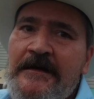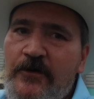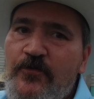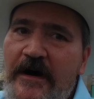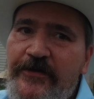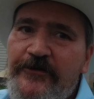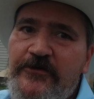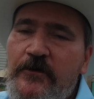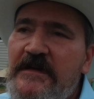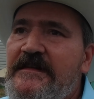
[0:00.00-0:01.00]
weather to
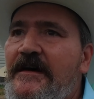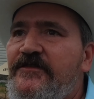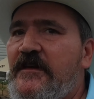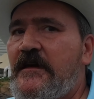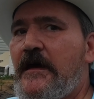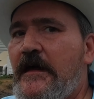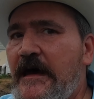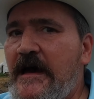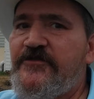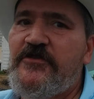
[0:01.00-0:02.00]
be testing an
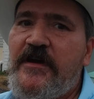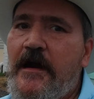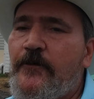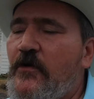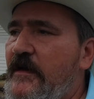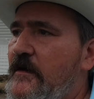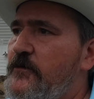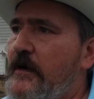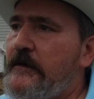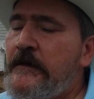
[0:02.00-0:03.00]
action camera in,
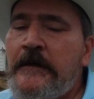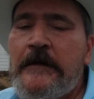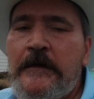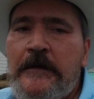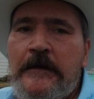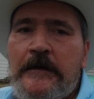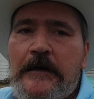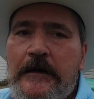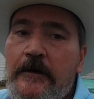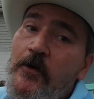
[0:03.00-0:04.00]
but
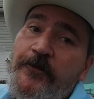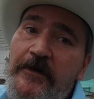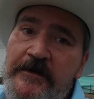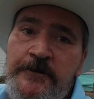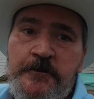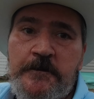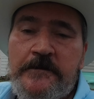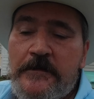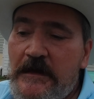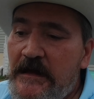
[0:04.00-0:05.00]
uh, hopefully
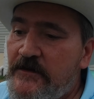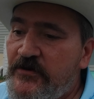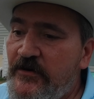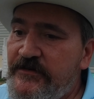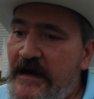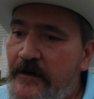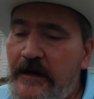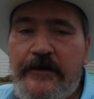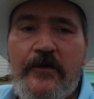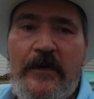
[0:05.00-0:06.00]
it turns out. I
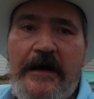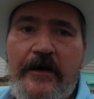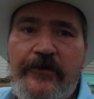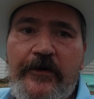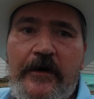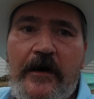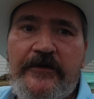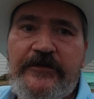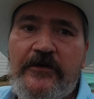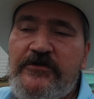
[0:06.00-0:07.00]
know my other
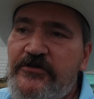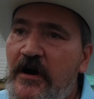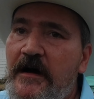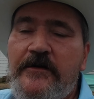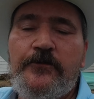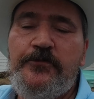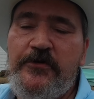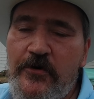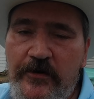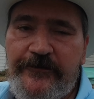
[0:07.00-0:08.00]
Akaso shot
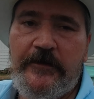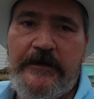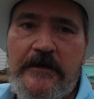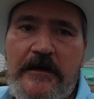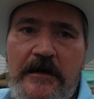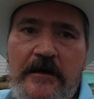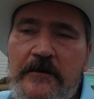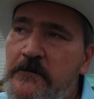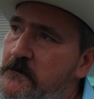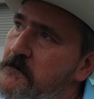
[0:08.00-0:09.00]
beautifully
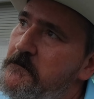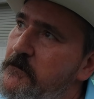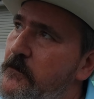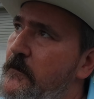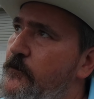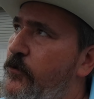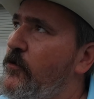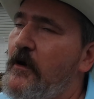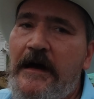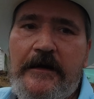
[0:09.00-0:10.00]
in poor
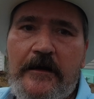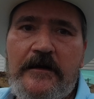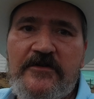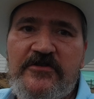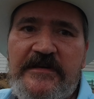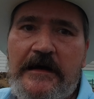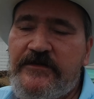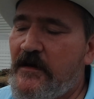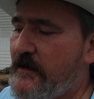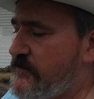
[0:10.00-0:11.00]
lighting conditions
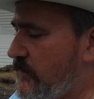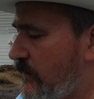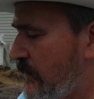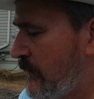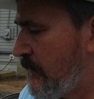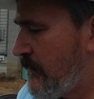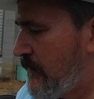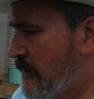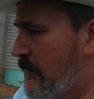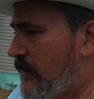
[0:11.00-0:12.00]
outside. So
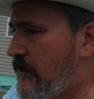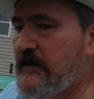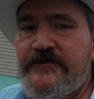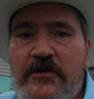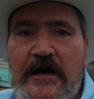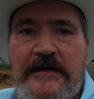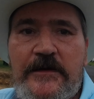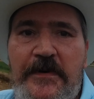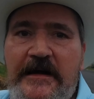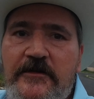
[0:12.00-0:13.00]
uh, let's go ahead and get
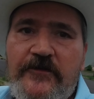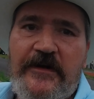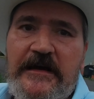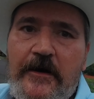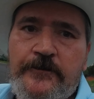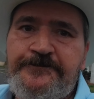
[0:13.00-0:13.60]
back to the video.